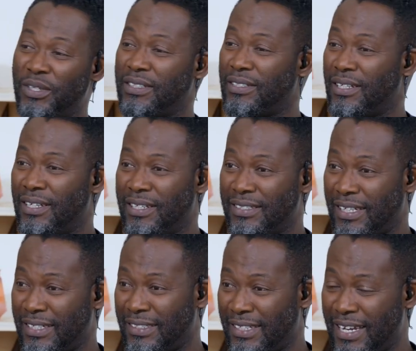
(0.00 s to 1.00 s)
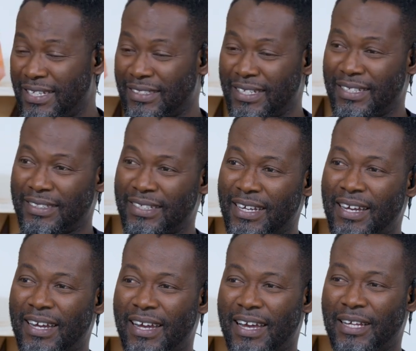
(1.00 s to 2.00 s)
with sanitizers,
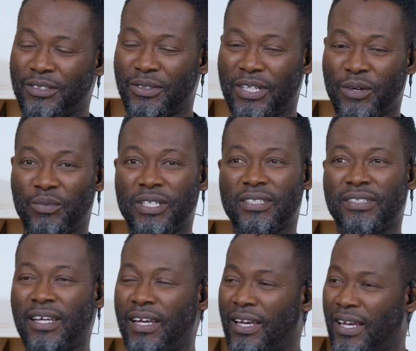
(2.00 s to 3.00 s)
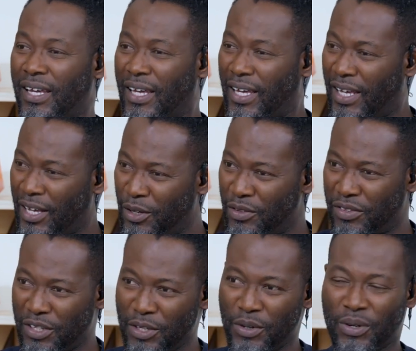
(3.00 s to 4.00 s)
and so that we stay
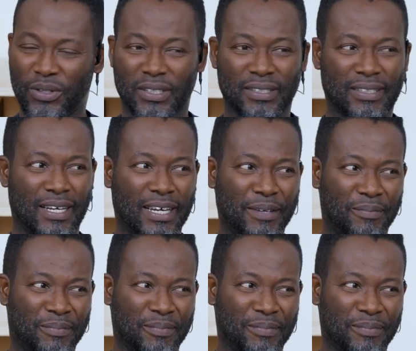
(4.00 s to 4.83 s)
healthy all the time.